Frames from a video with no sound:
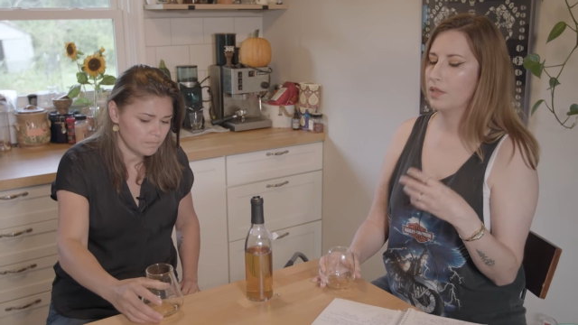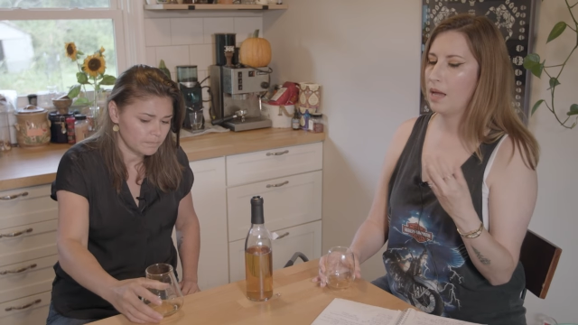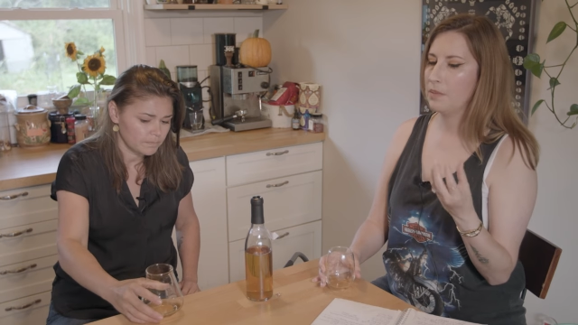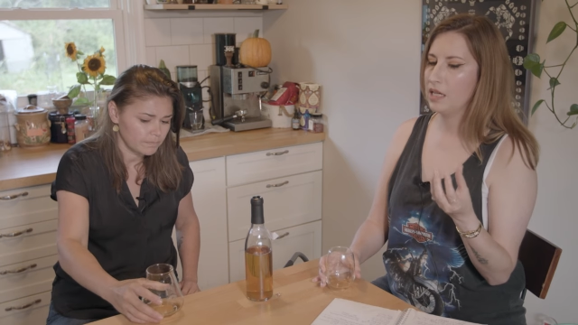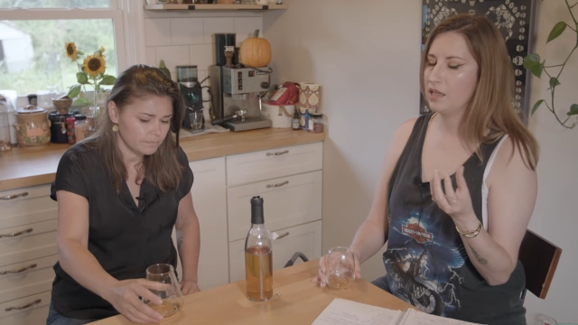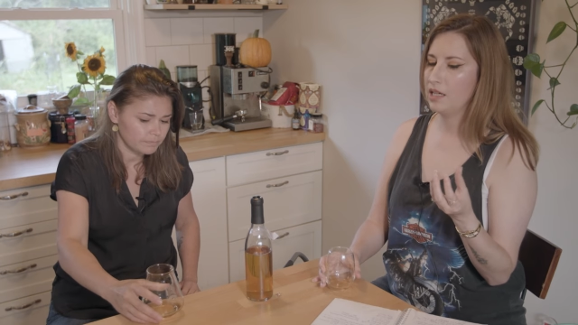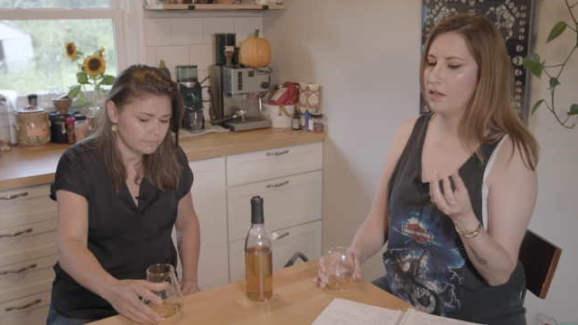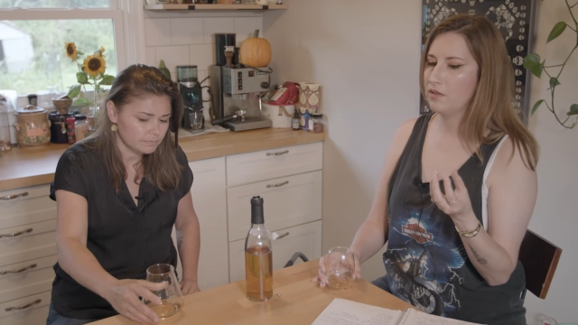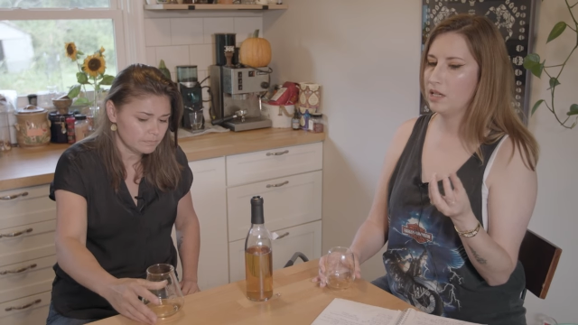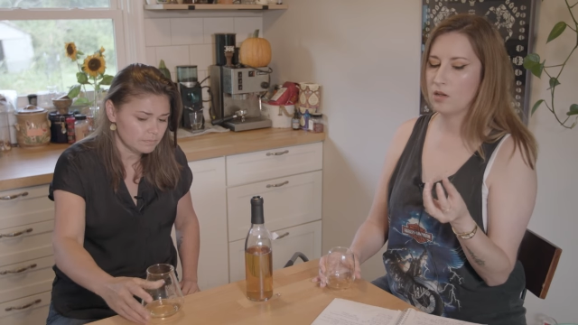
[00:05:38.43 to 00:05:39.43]
Speaker 1: I mean, I think
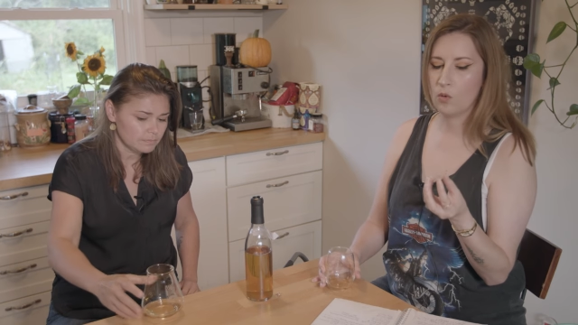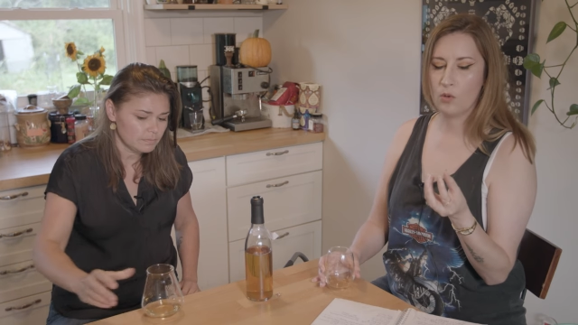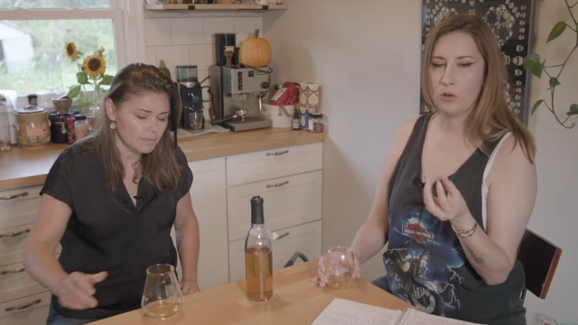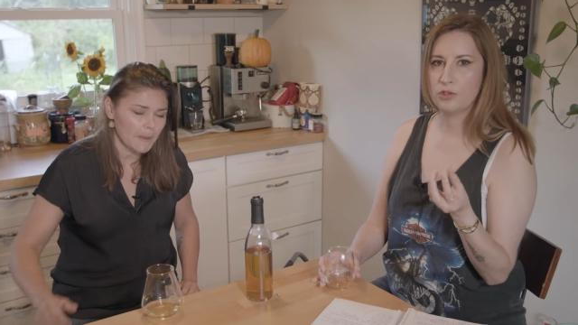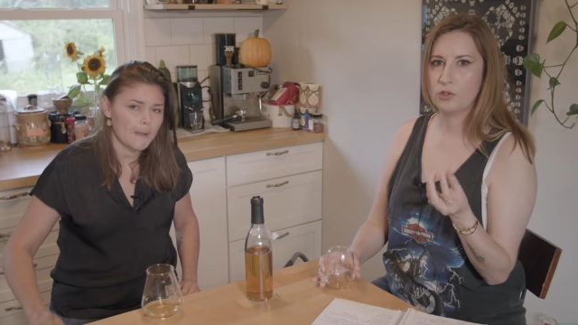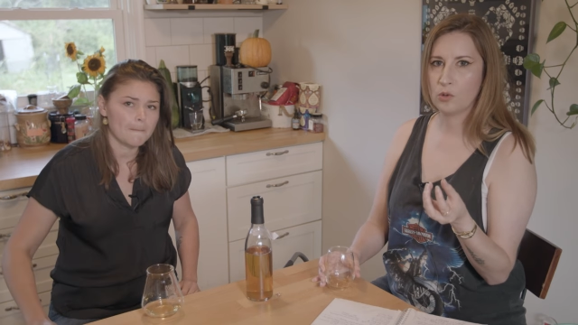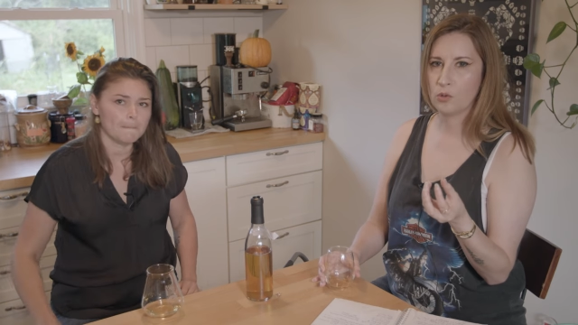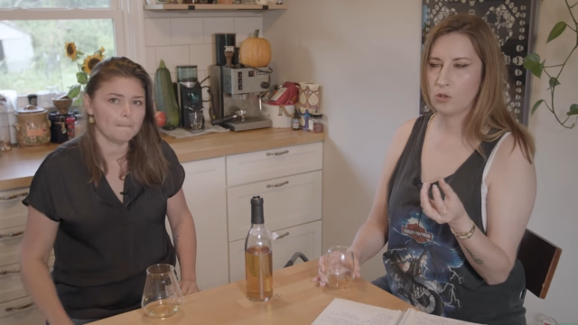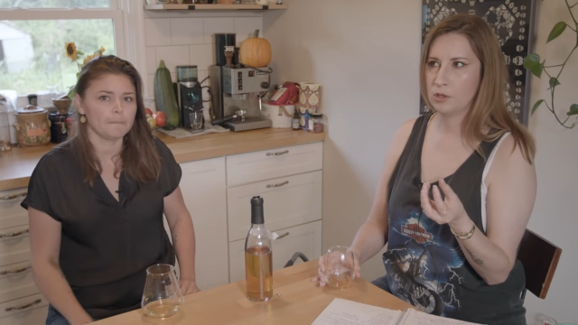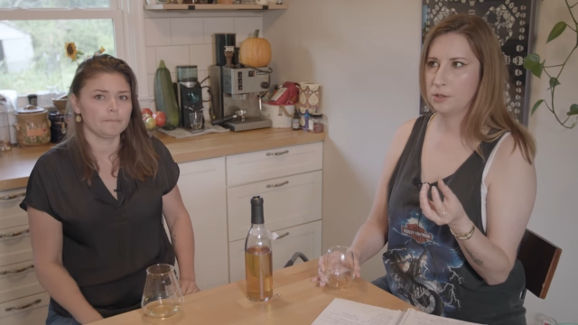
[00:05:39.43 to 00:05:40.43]
even in old
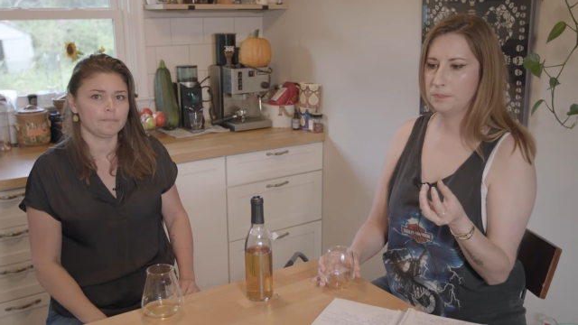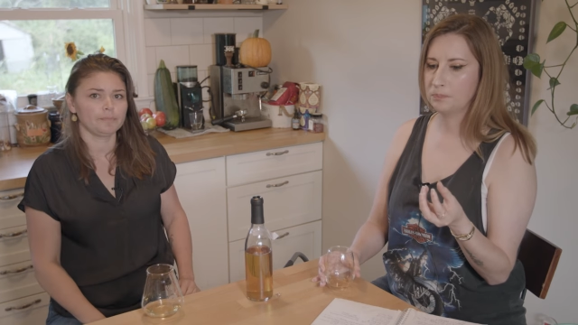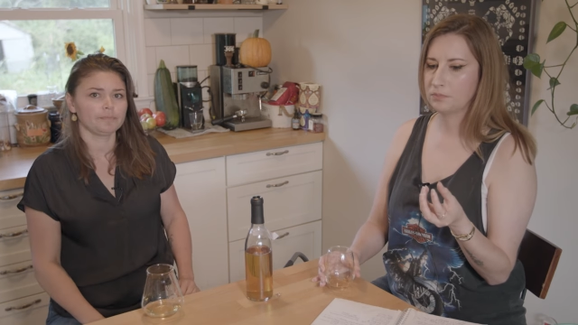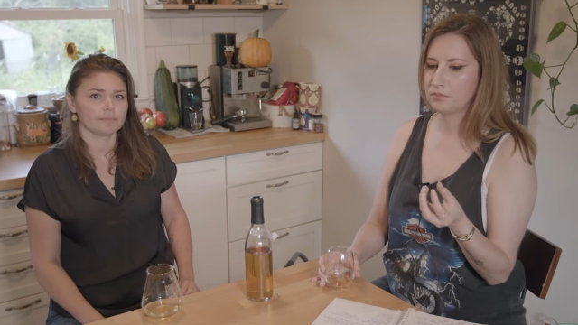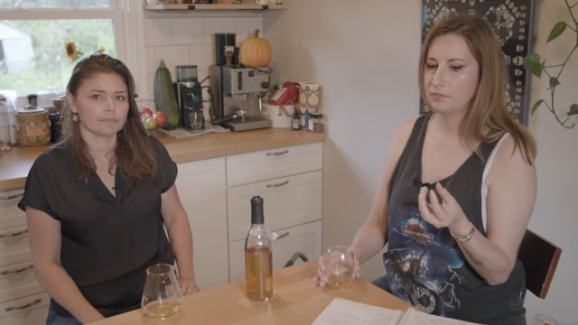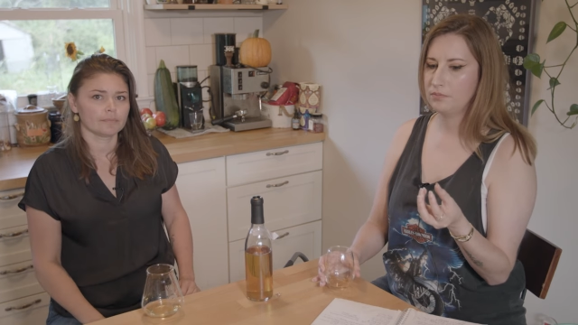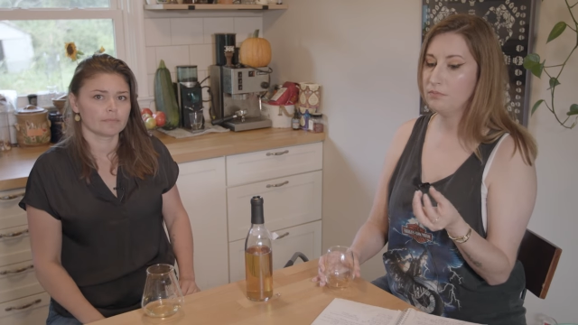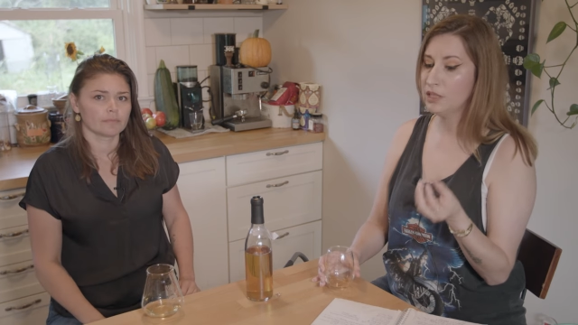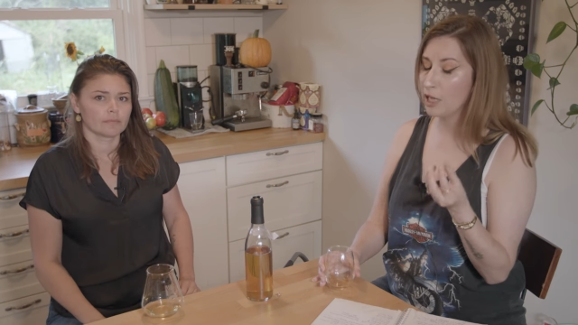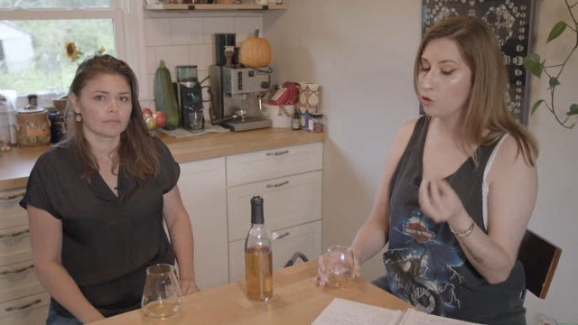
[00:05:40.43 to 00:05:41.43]
school
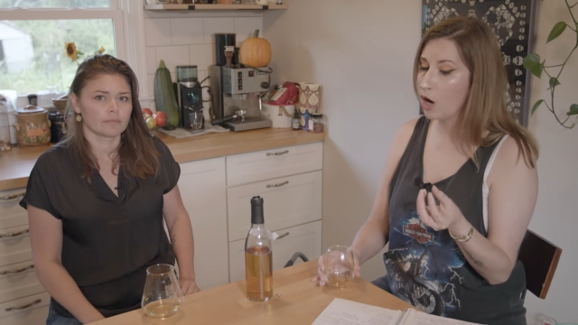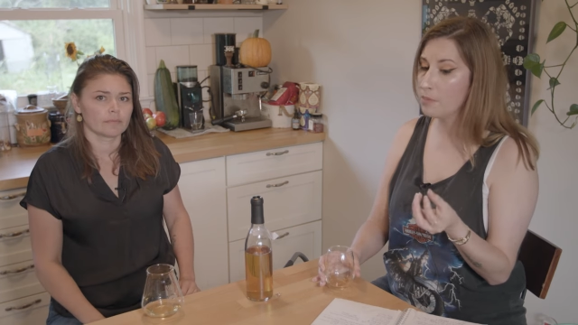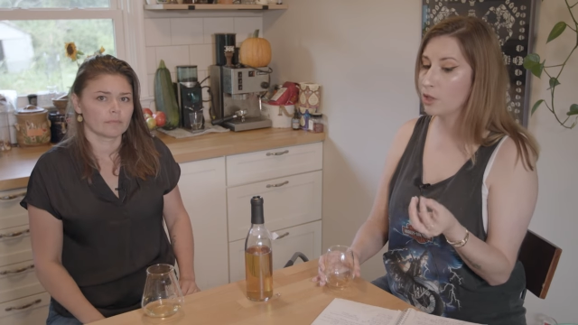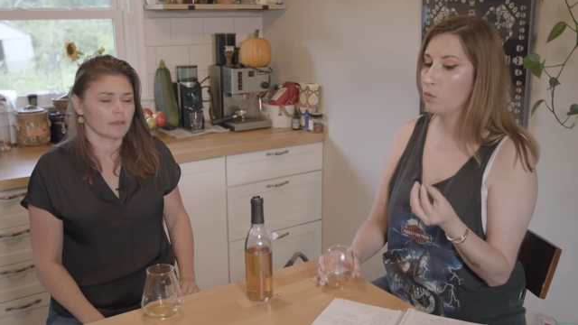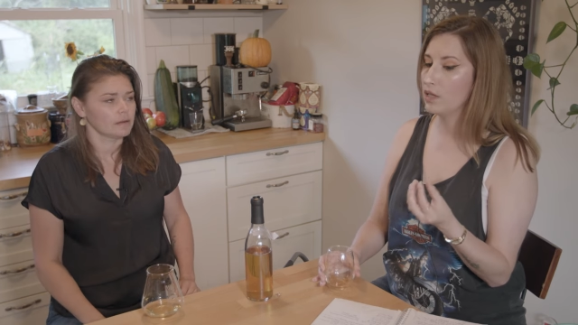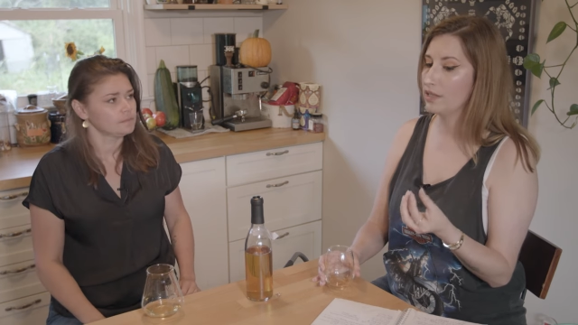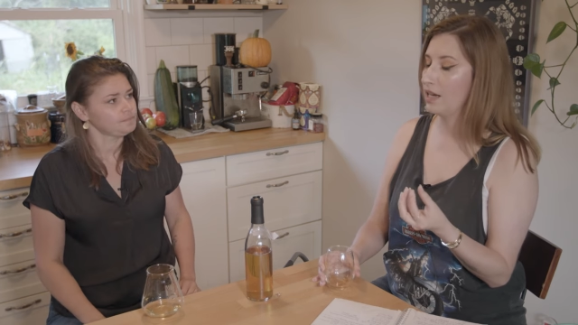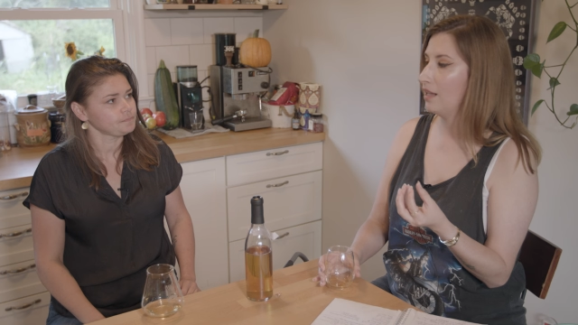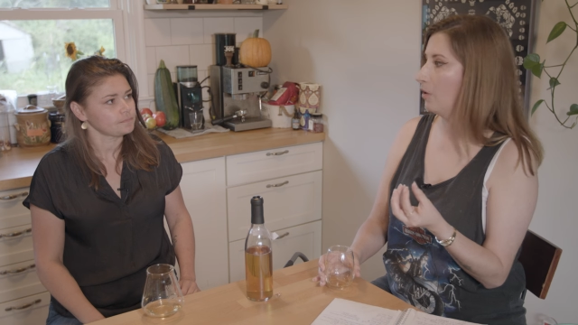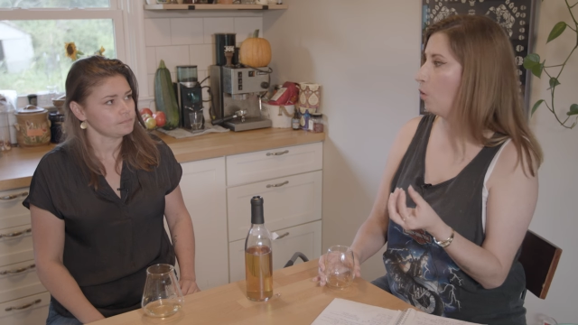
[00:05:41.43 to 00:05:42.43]
hydrometer
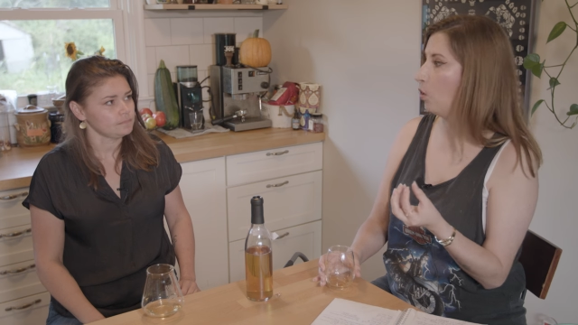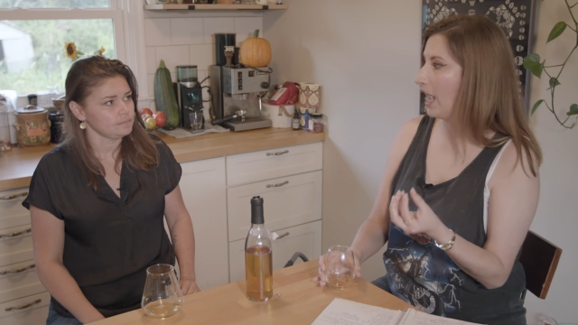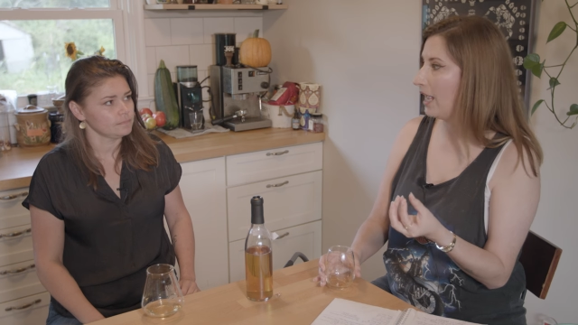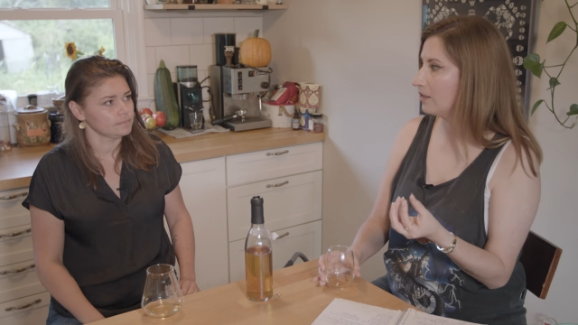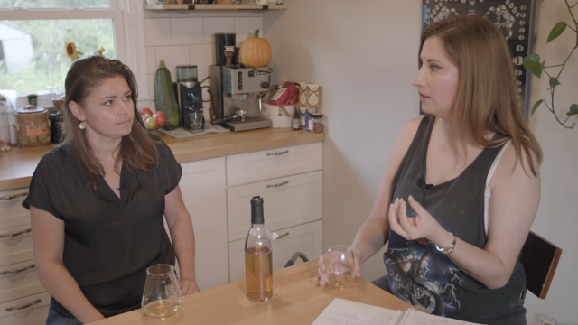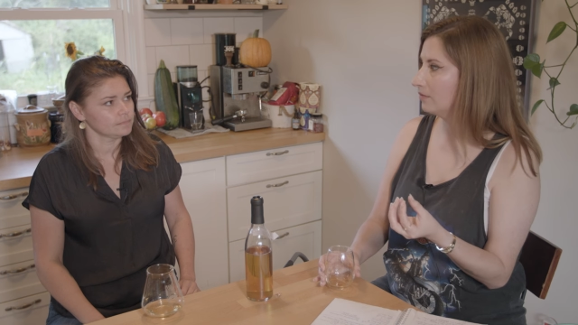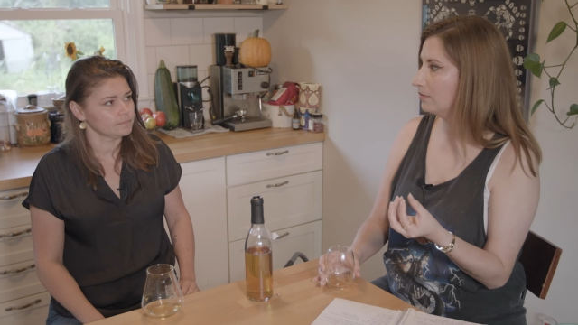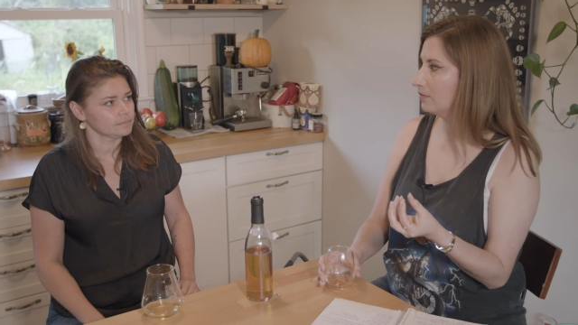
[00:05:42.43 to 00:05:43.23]
wasn't a whole egg